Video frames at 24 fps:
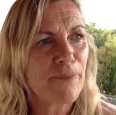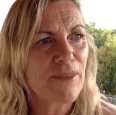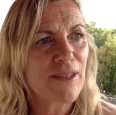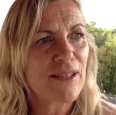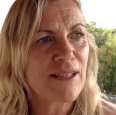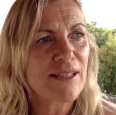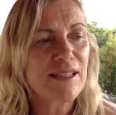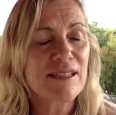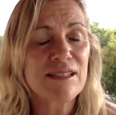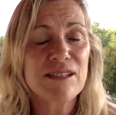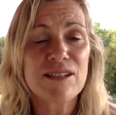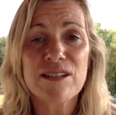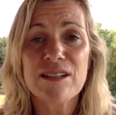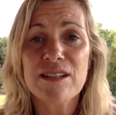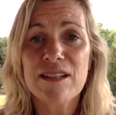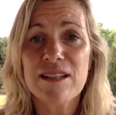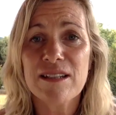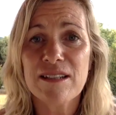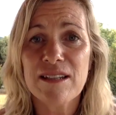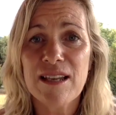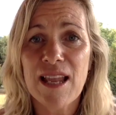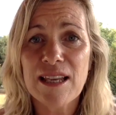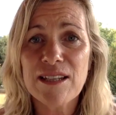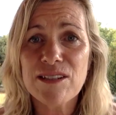listen to the
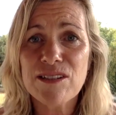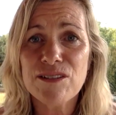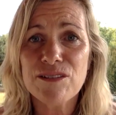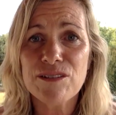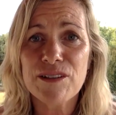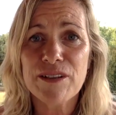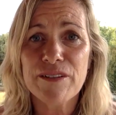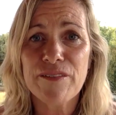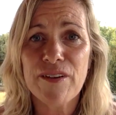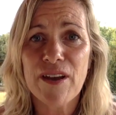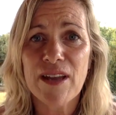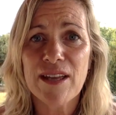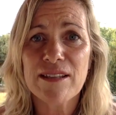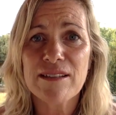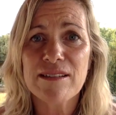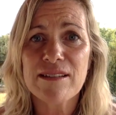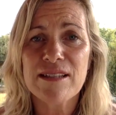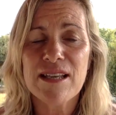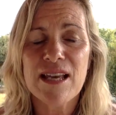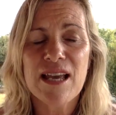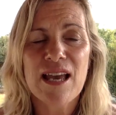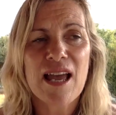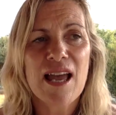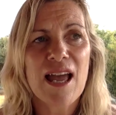national events,
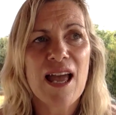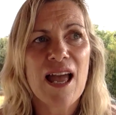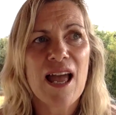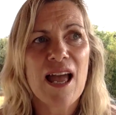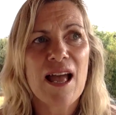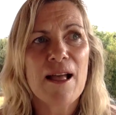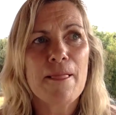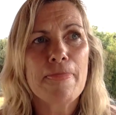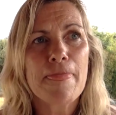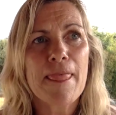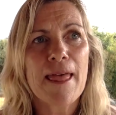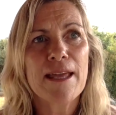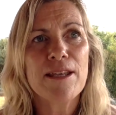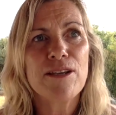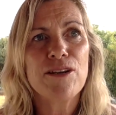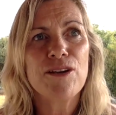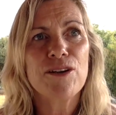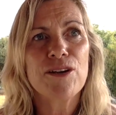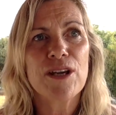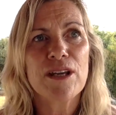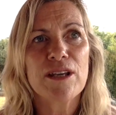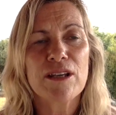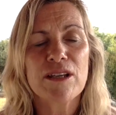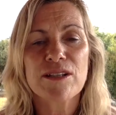and you
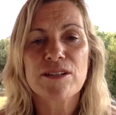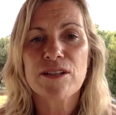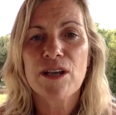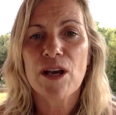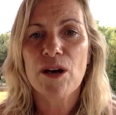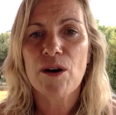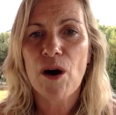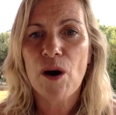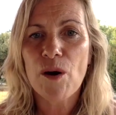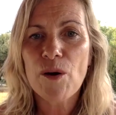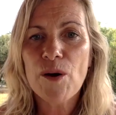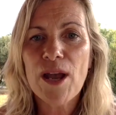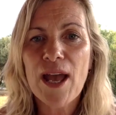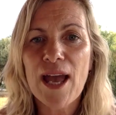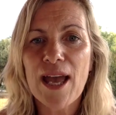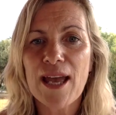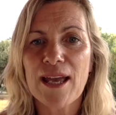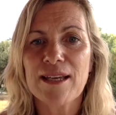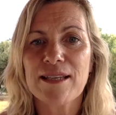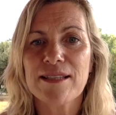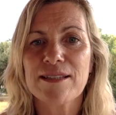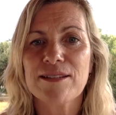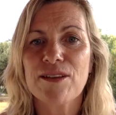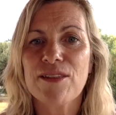can just go,
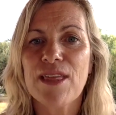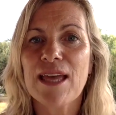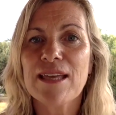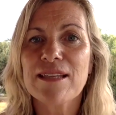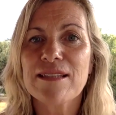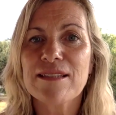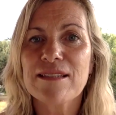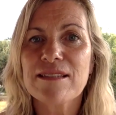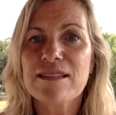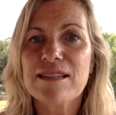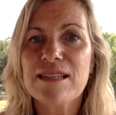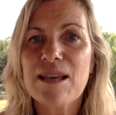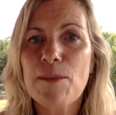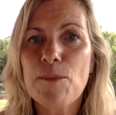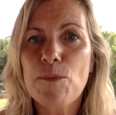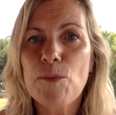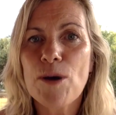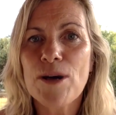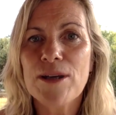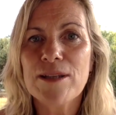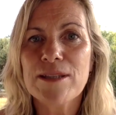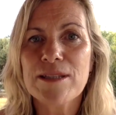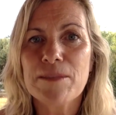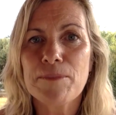okay, so that's
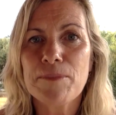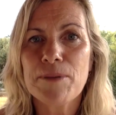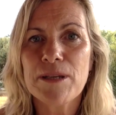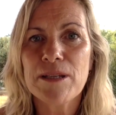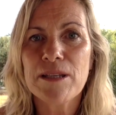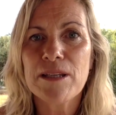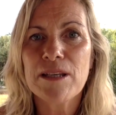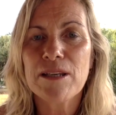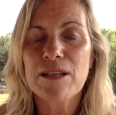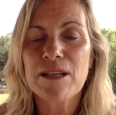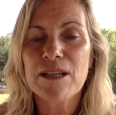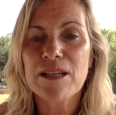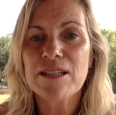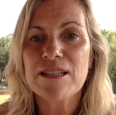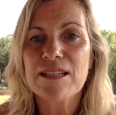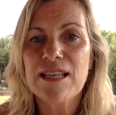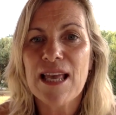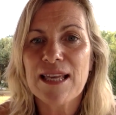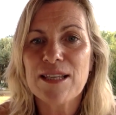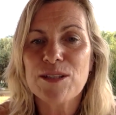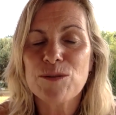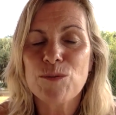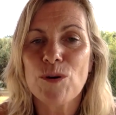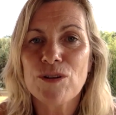someone's opinion, because
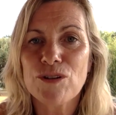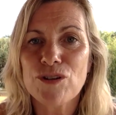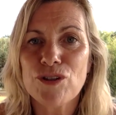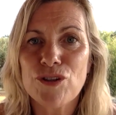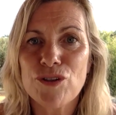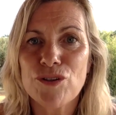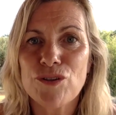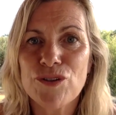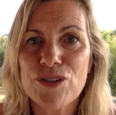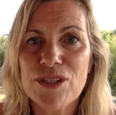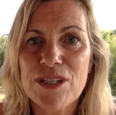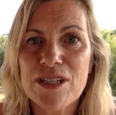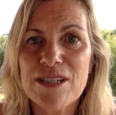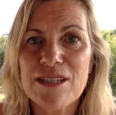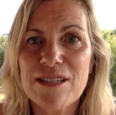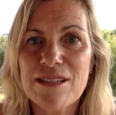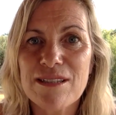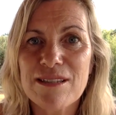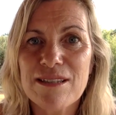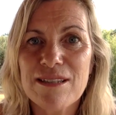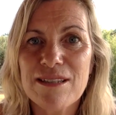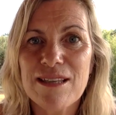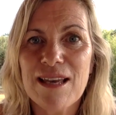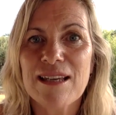that's what news
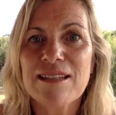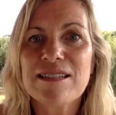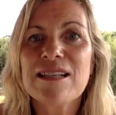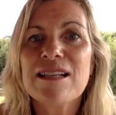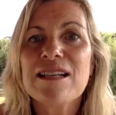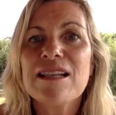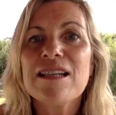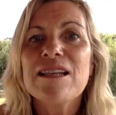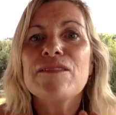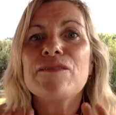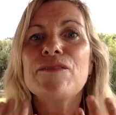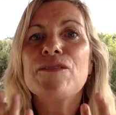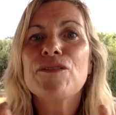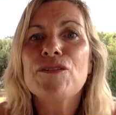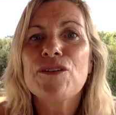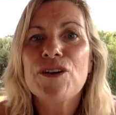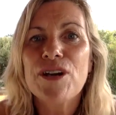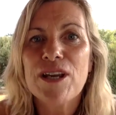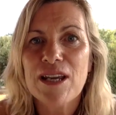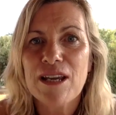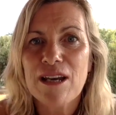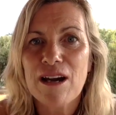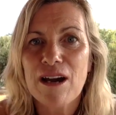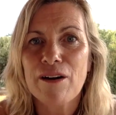is, a
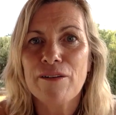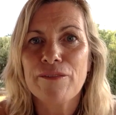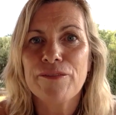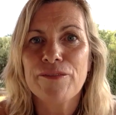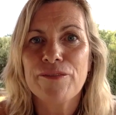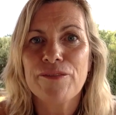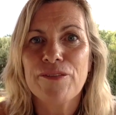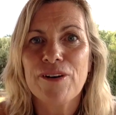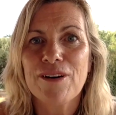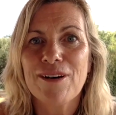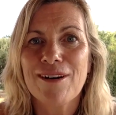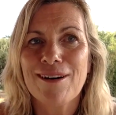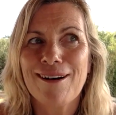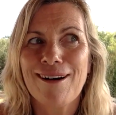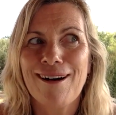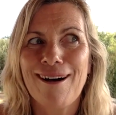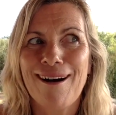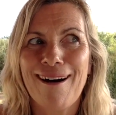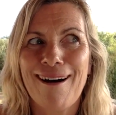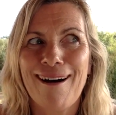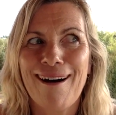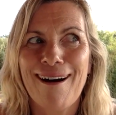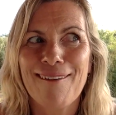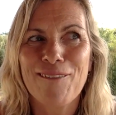delivery of,
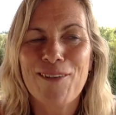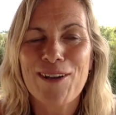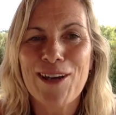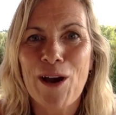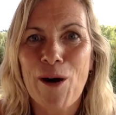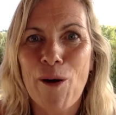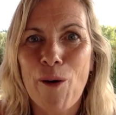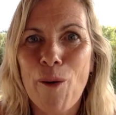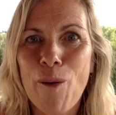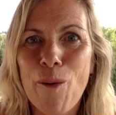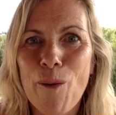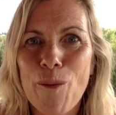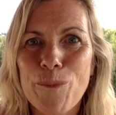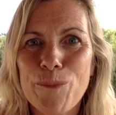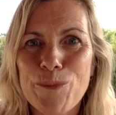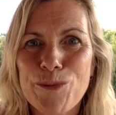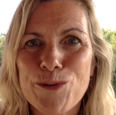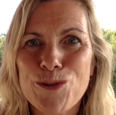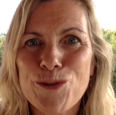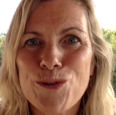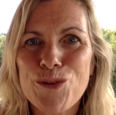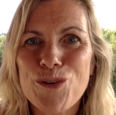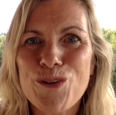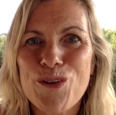we hope,
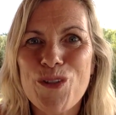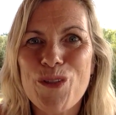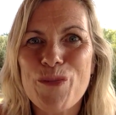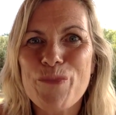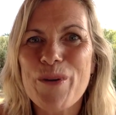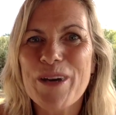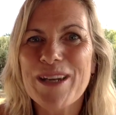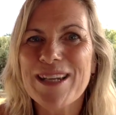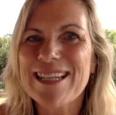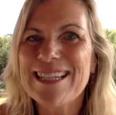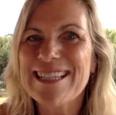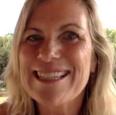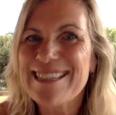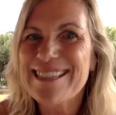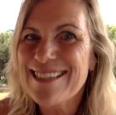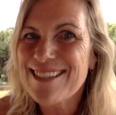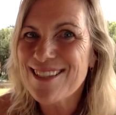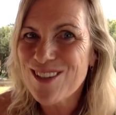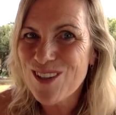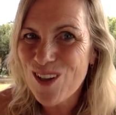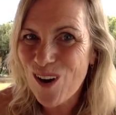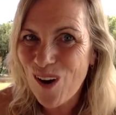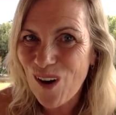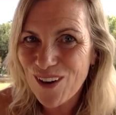truth, but it's
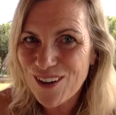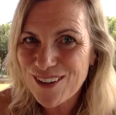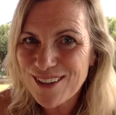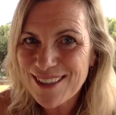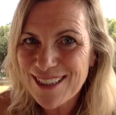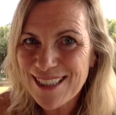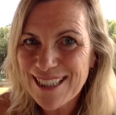not.